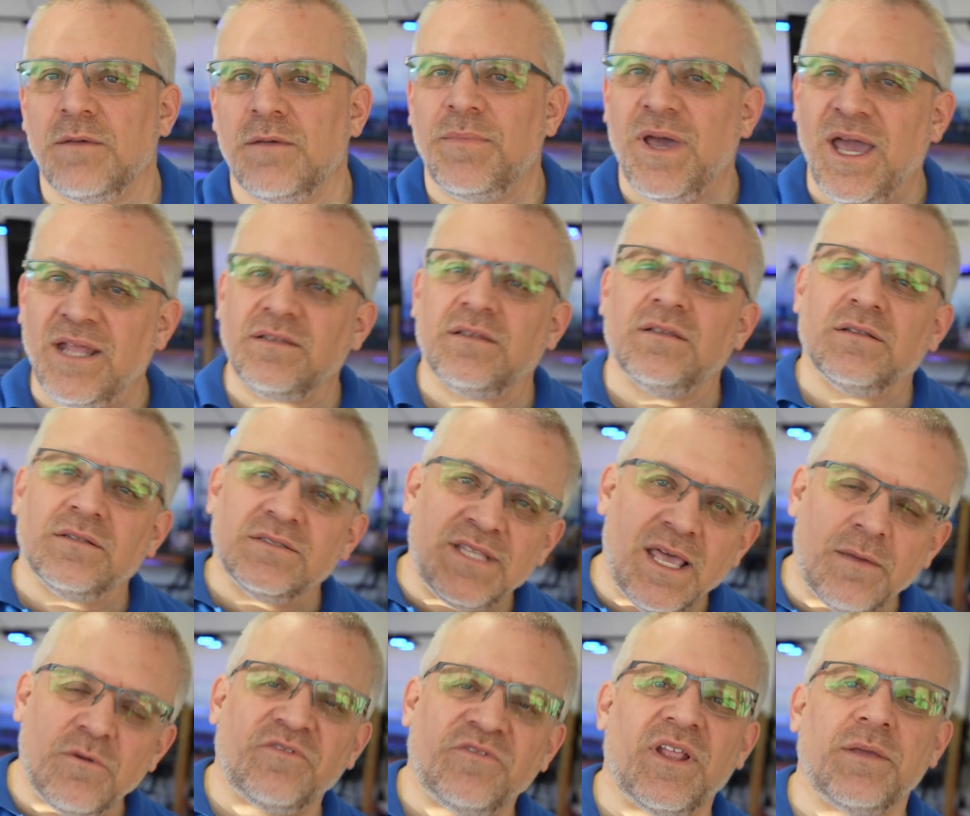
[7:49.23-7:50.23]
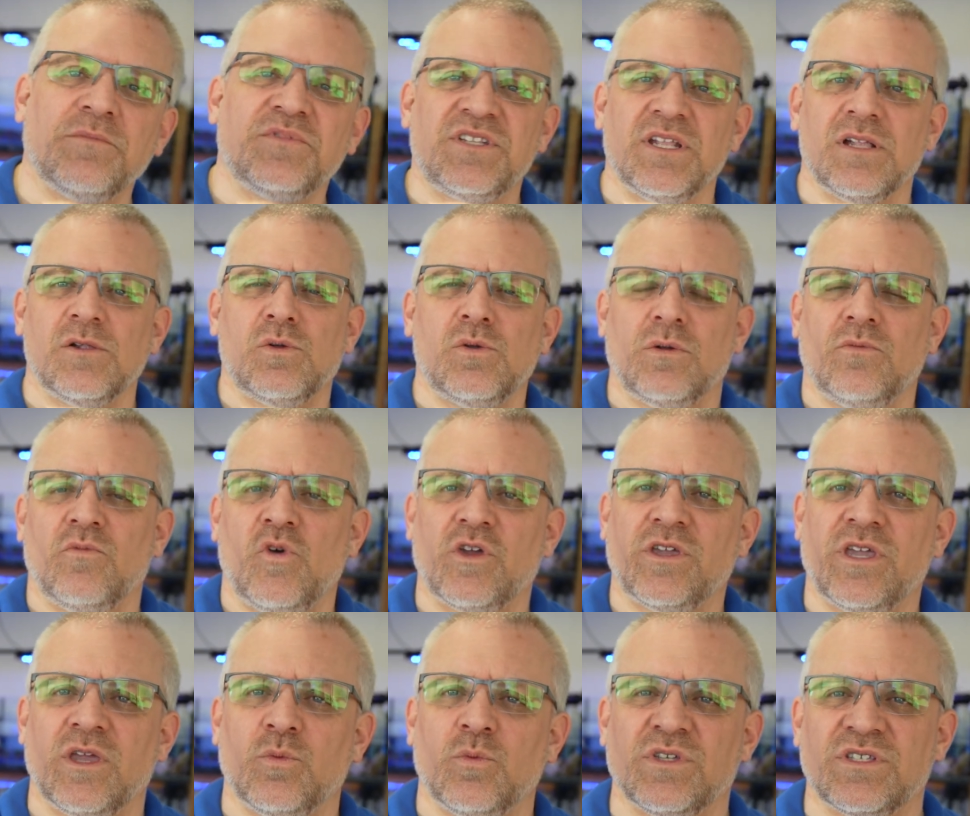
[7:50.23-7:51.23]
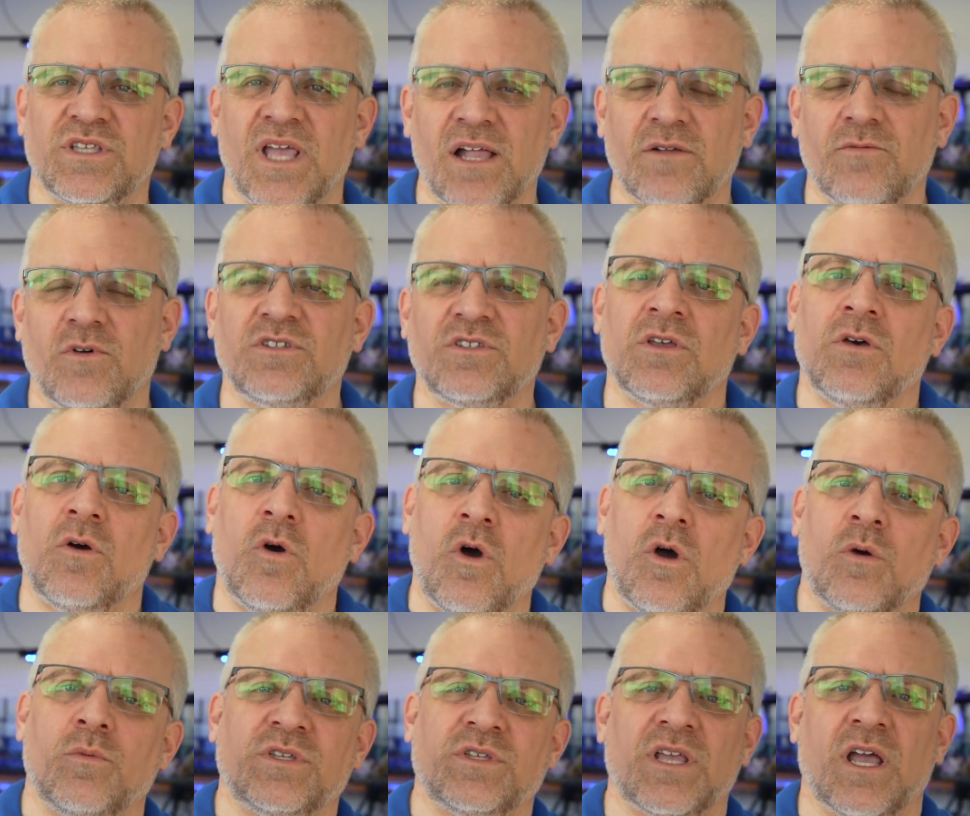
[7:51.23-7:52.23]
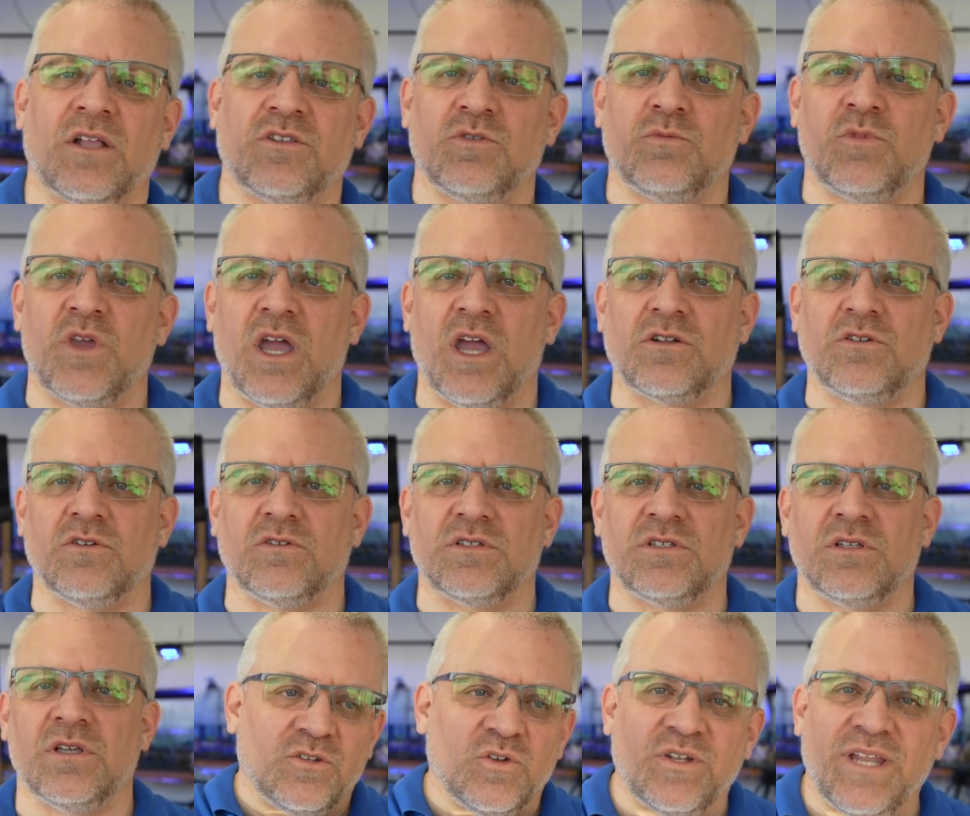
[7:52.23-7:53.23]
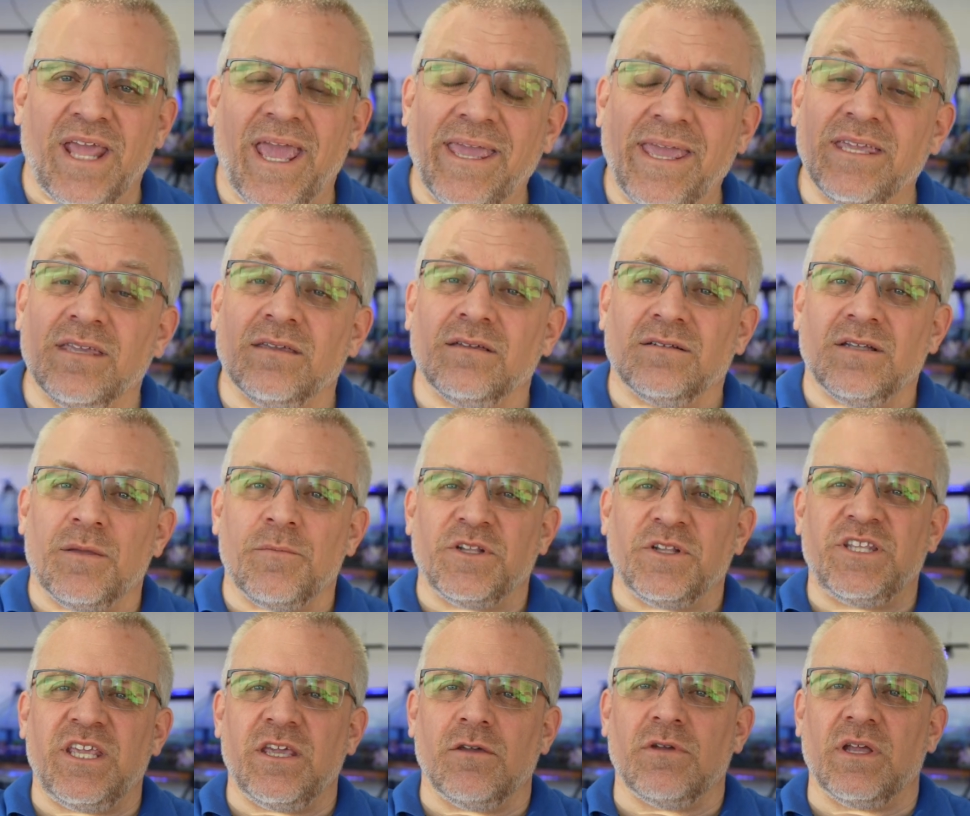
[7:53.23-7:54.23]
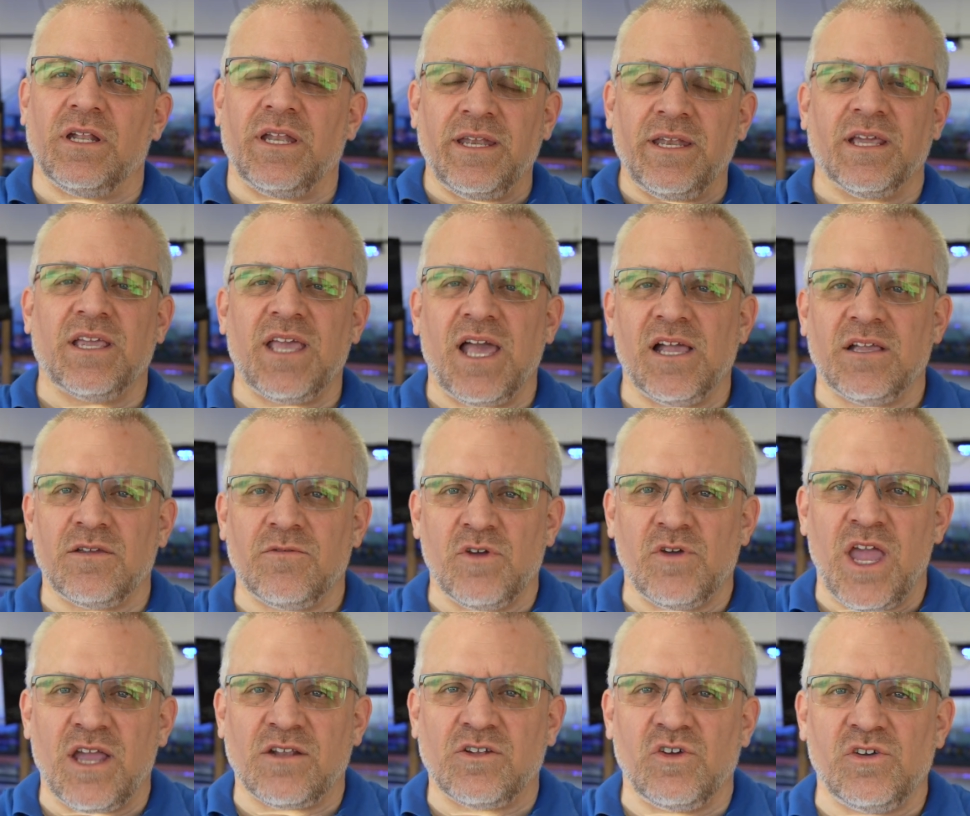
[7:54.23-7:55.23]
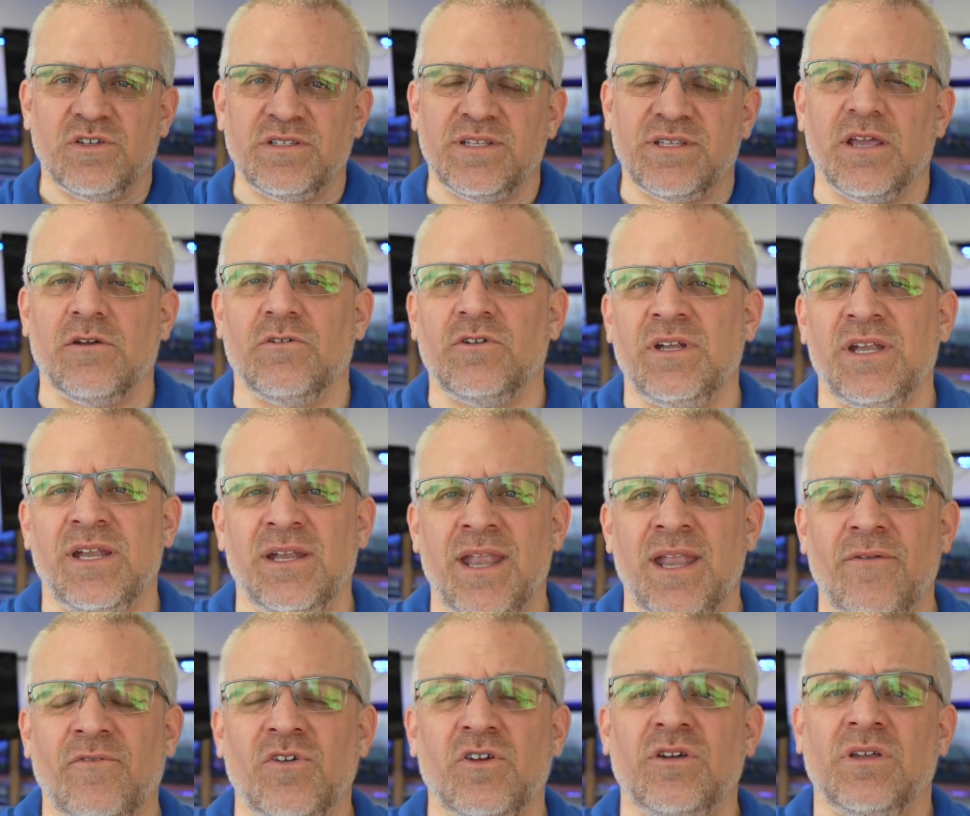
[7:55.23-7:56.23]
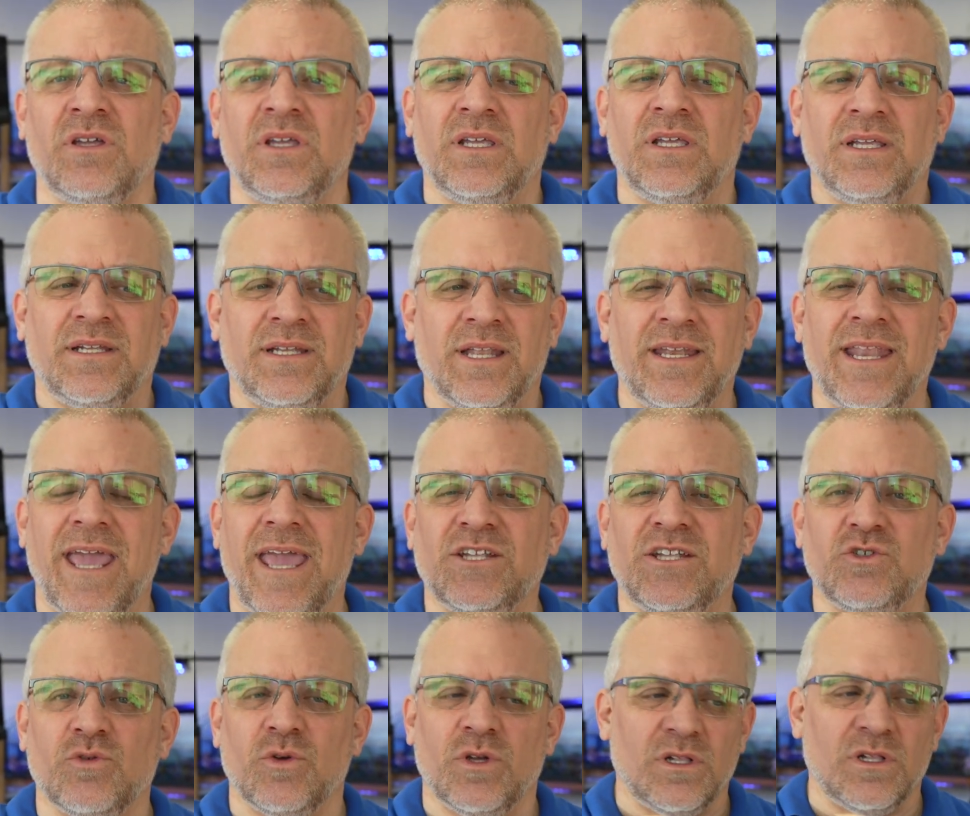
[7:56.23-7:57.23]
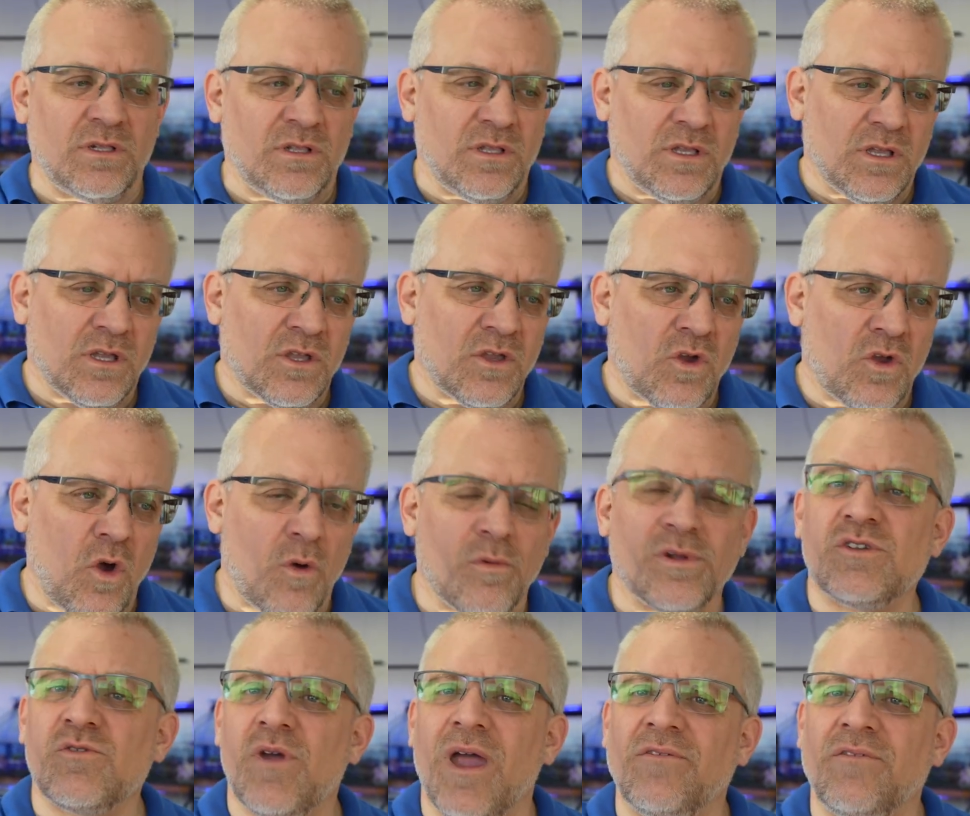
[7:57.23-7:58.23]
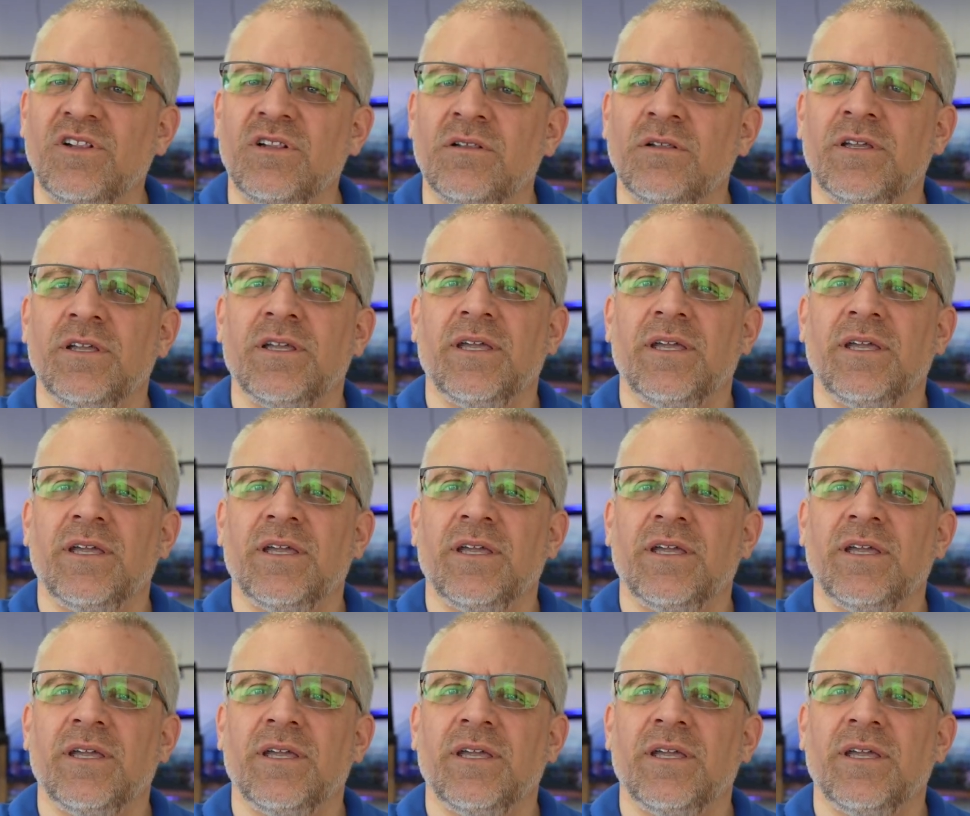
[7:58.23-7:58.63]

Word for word: But some of them still working with Kalkwasser or with calcium reactors. Today, the material in the kalk reactors, they are never the natural coral gravel.